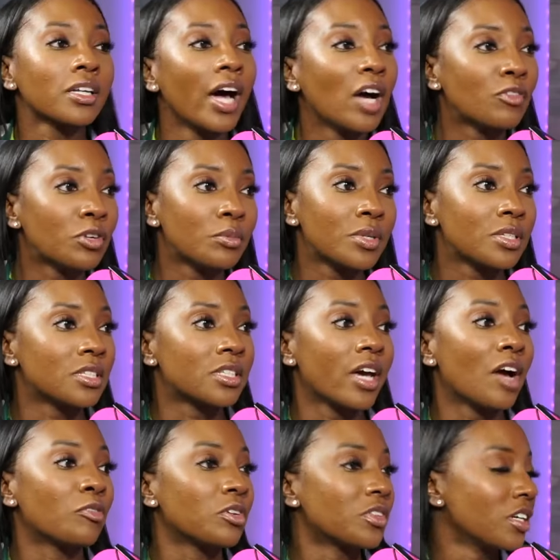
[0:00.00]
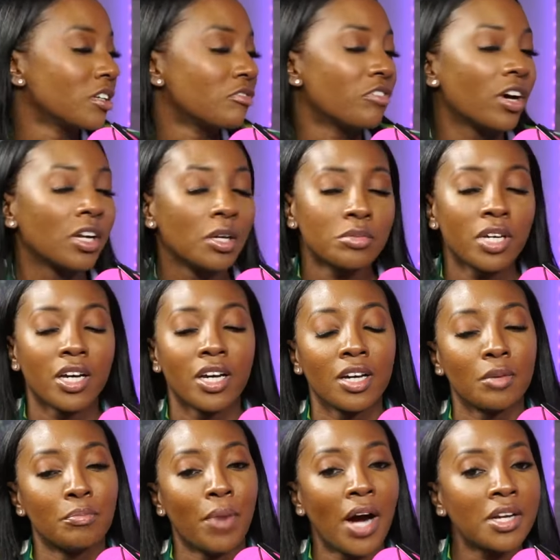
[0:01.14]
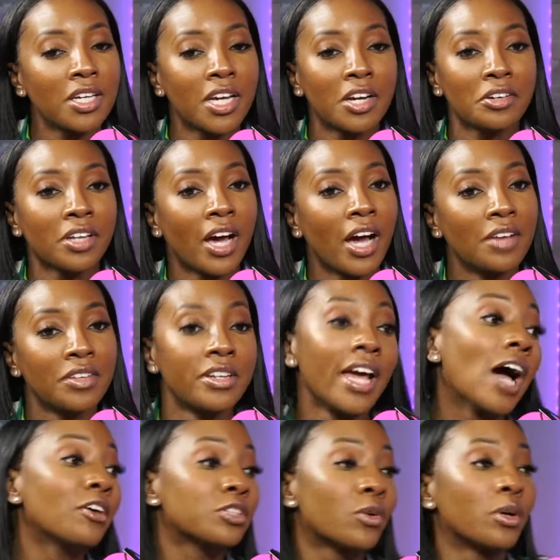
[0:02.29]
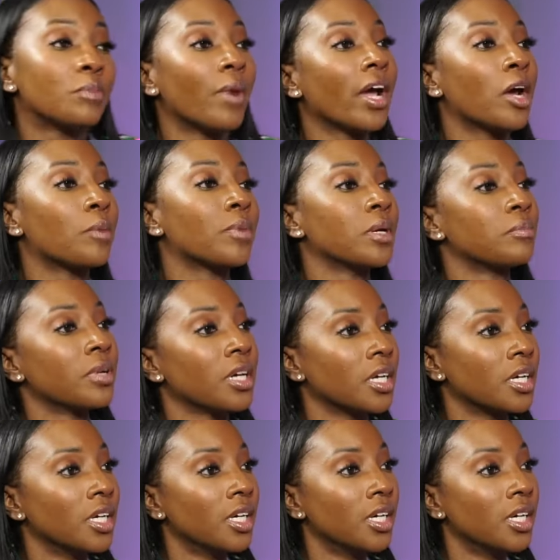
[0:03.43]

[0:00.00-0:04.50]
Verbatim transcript: line for the business, everything. Developed a body care line, and now it's going to my Airbnb.